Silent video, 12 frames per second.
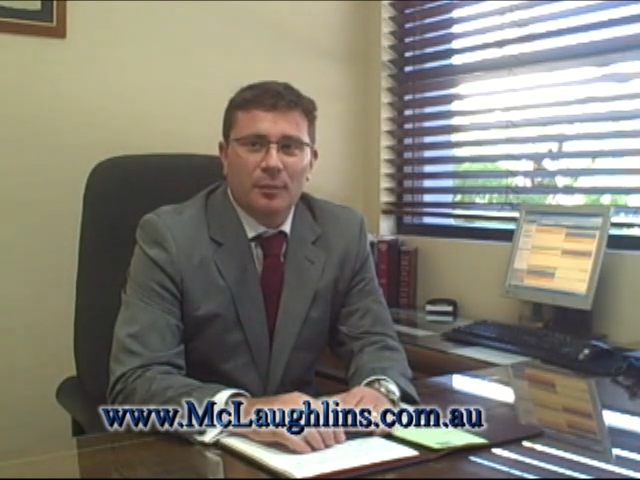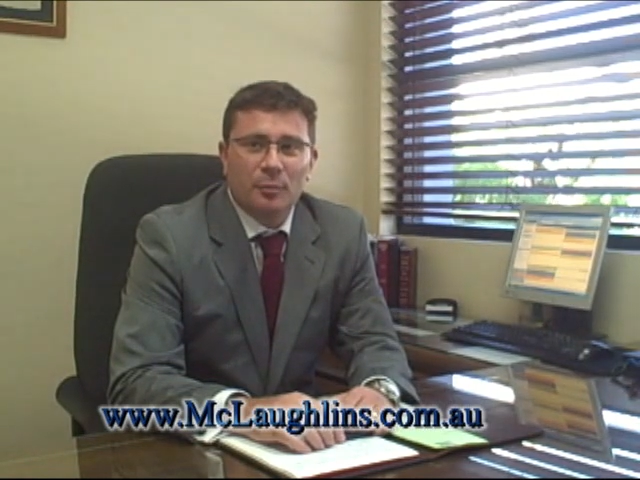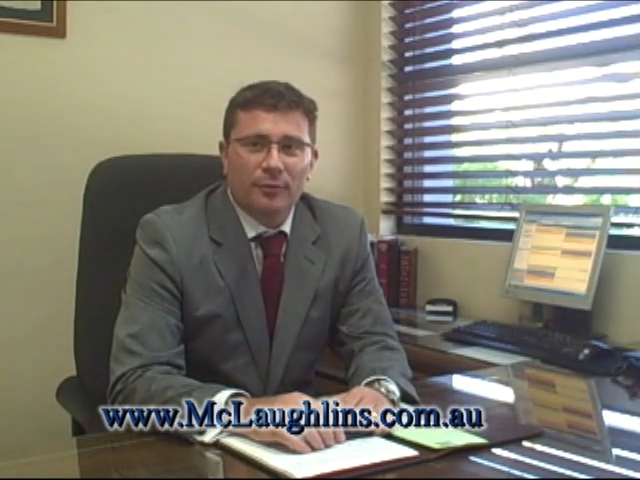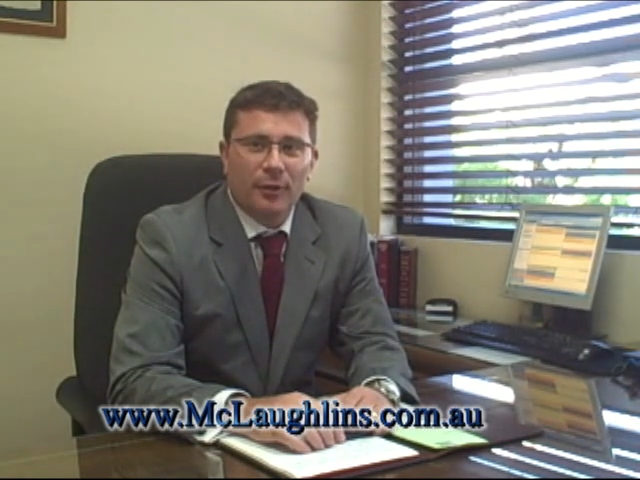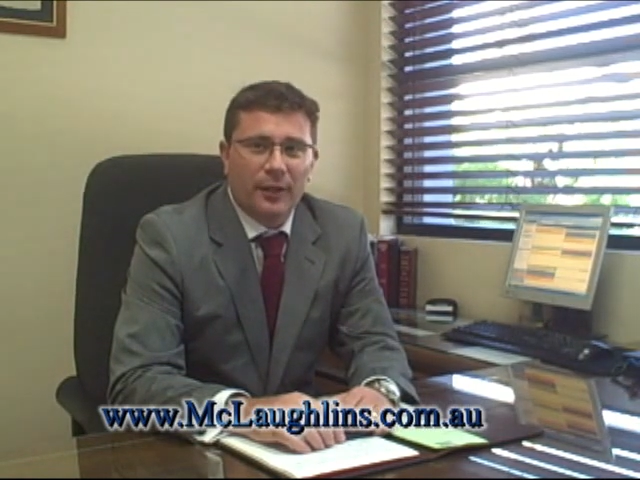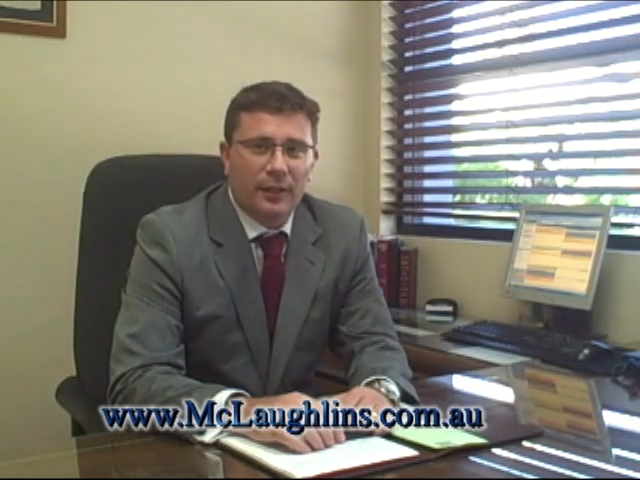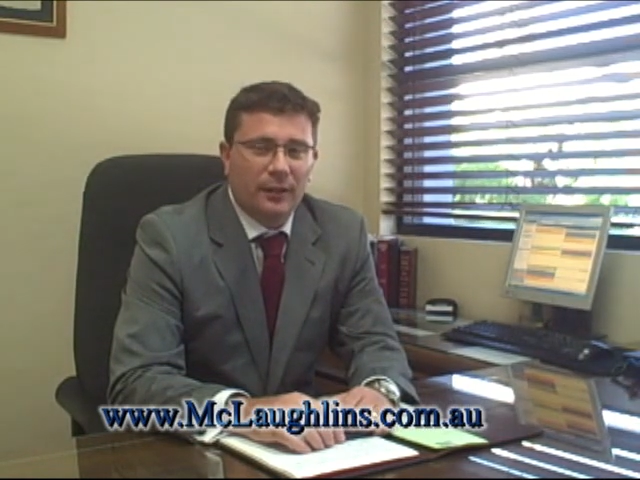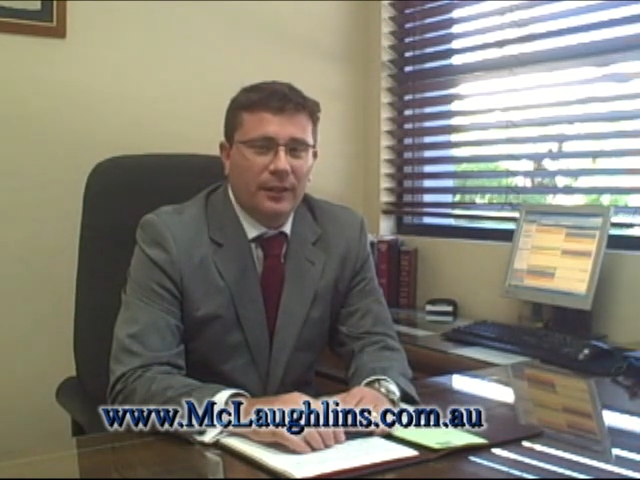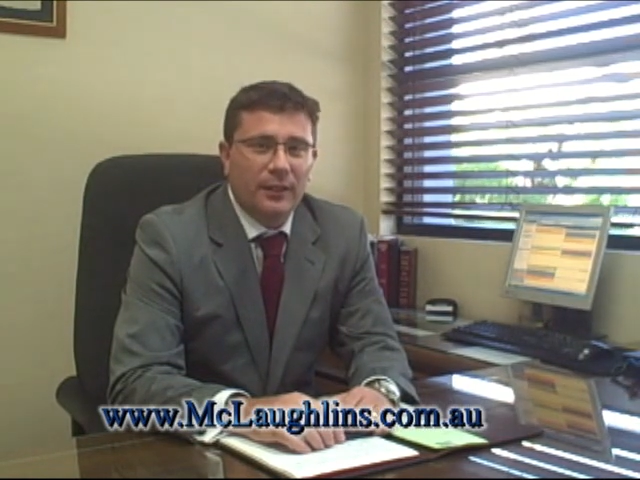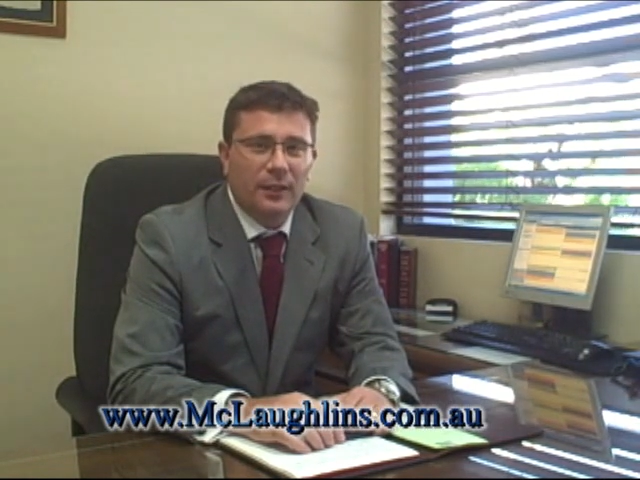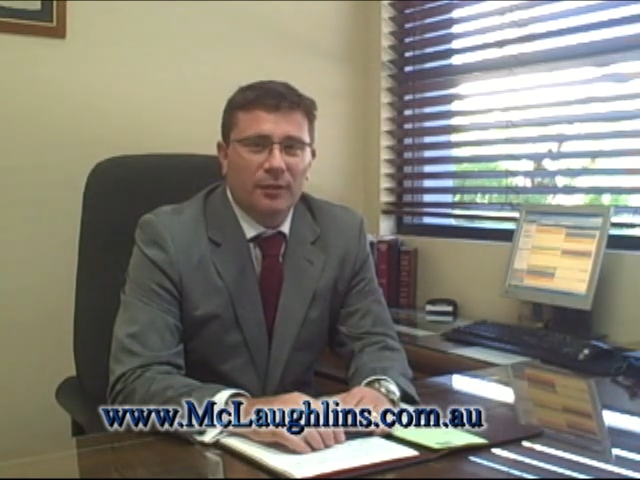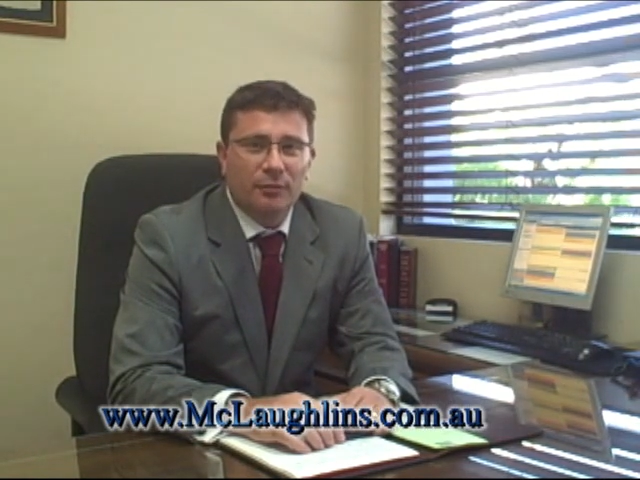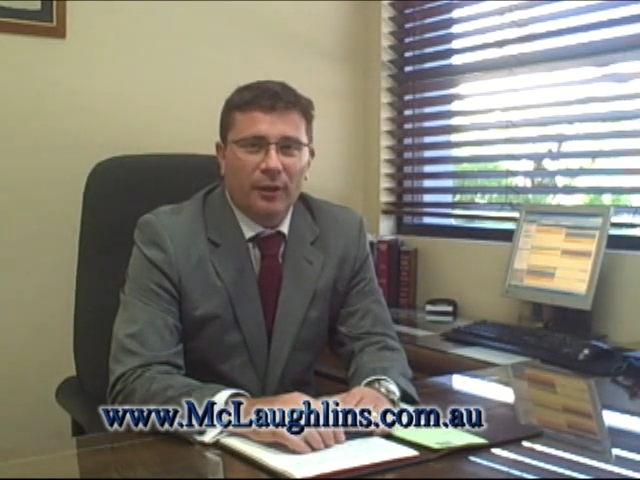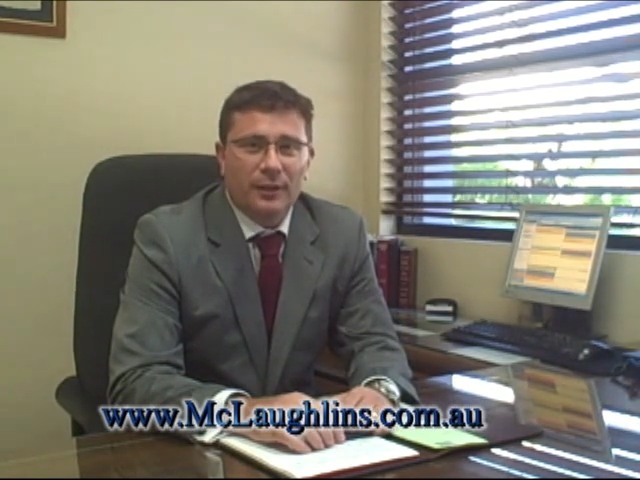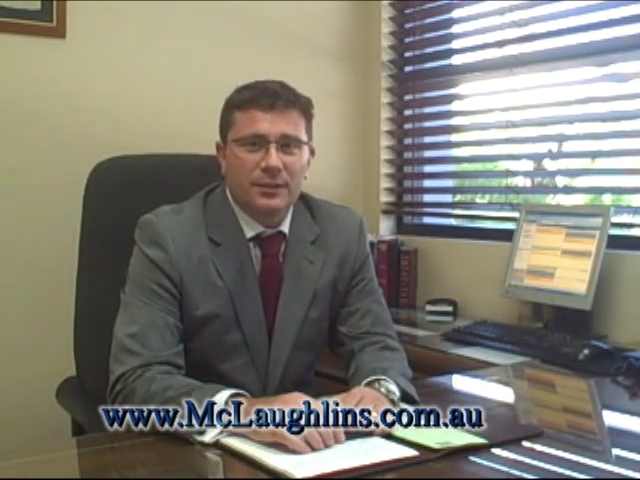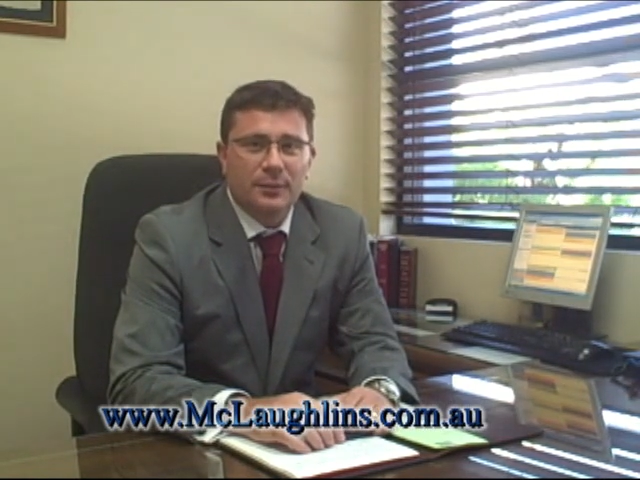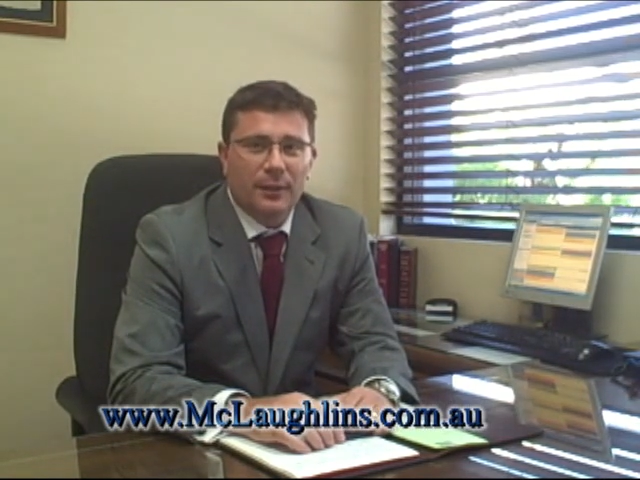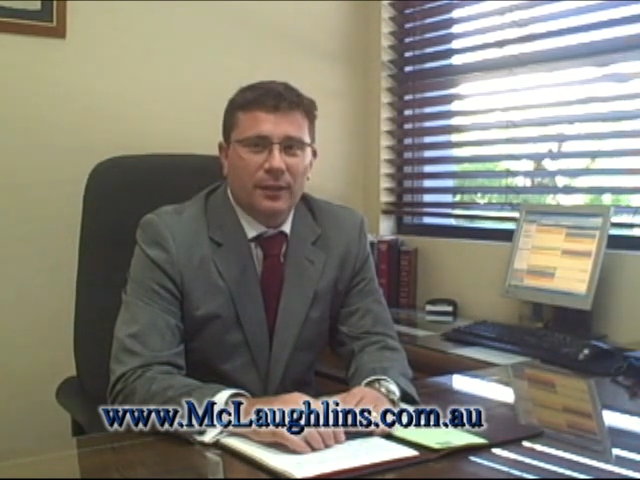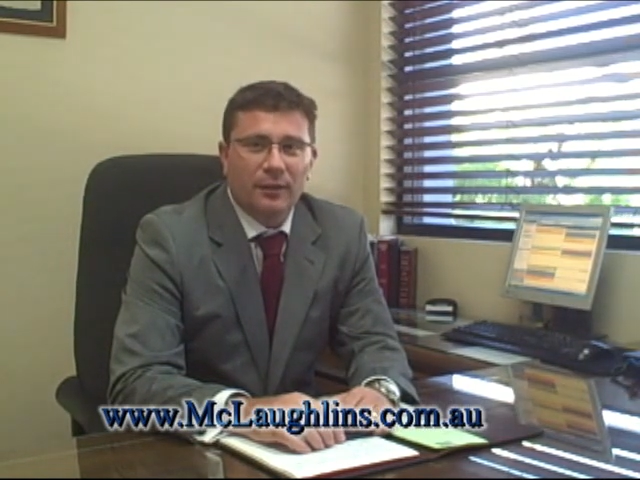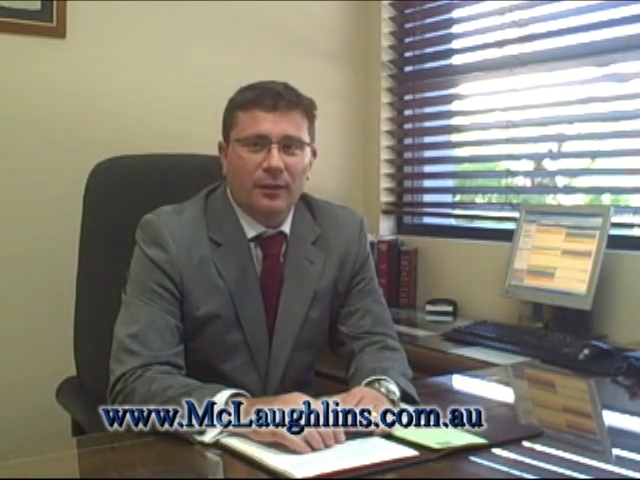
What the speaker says: providing legal advice to our